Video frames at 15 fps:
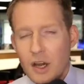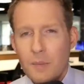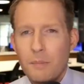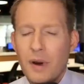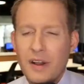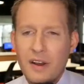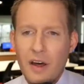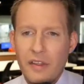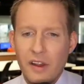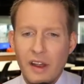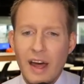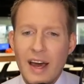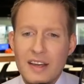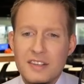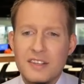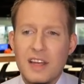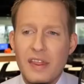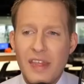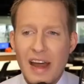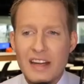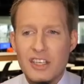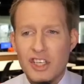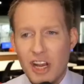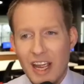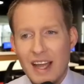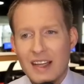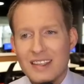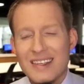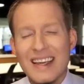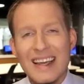But nonetheless, that
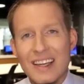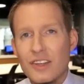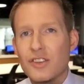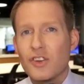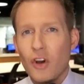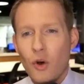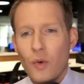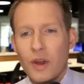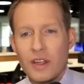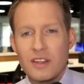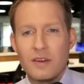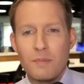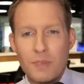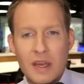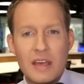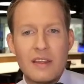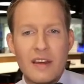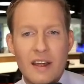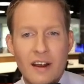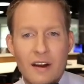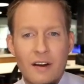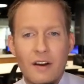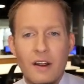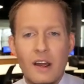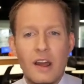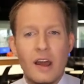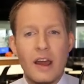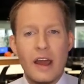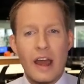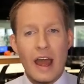chance is going to be there
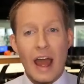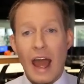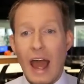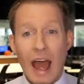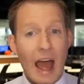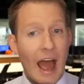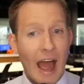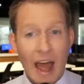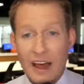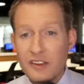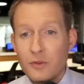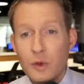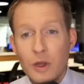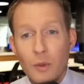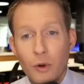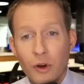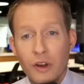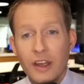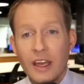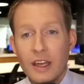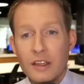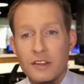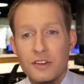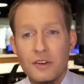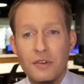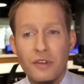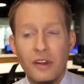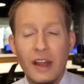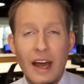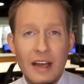as we work into
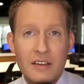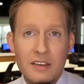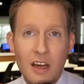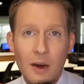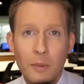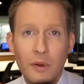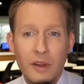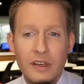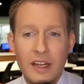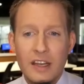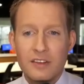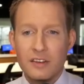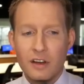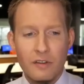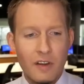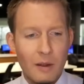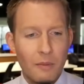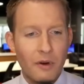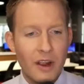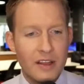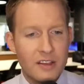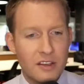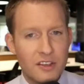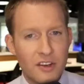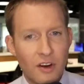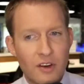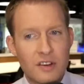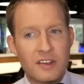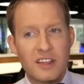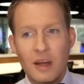the last couple of days in November and to
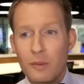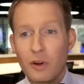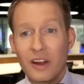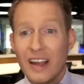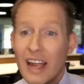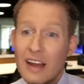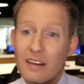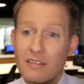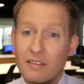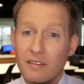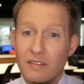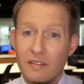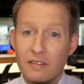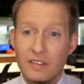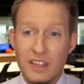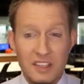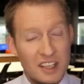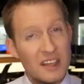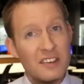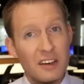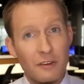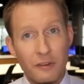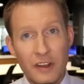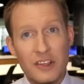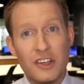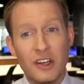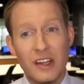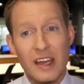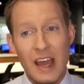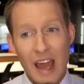start December. Again, the season
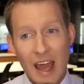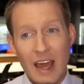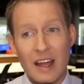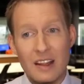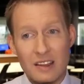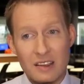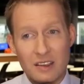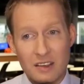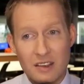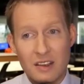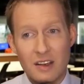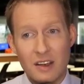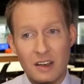officially ends